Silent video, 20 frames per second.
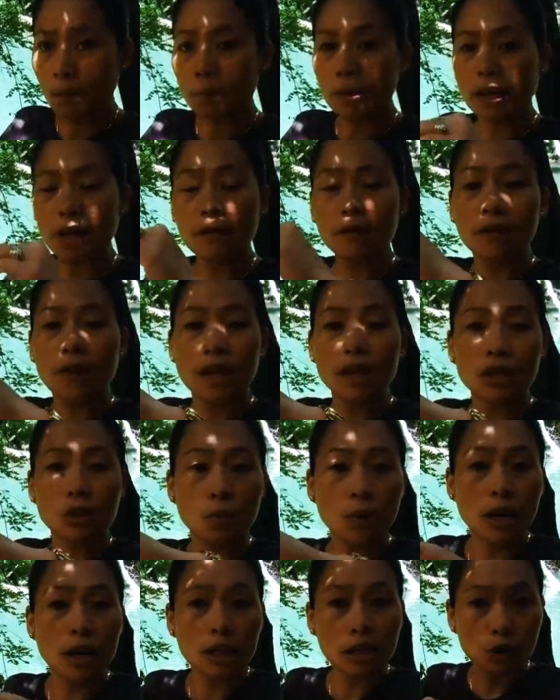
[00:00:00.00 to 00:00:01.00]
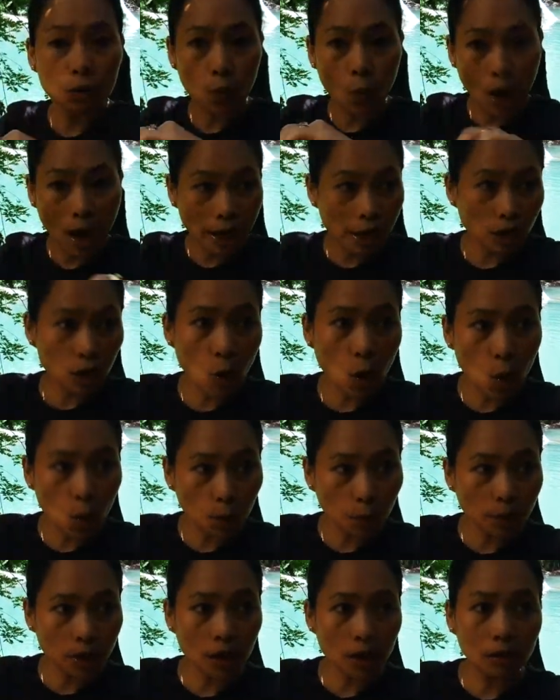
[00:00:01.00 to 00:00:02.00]
but if that one is wide
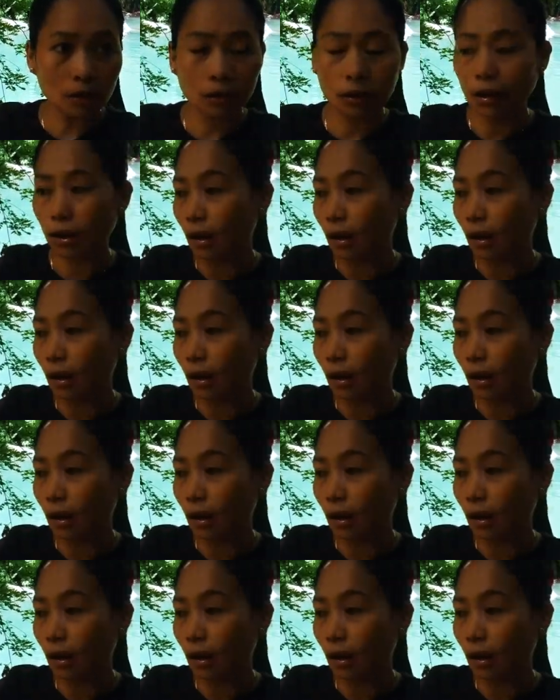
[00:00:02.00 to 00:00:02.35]
open,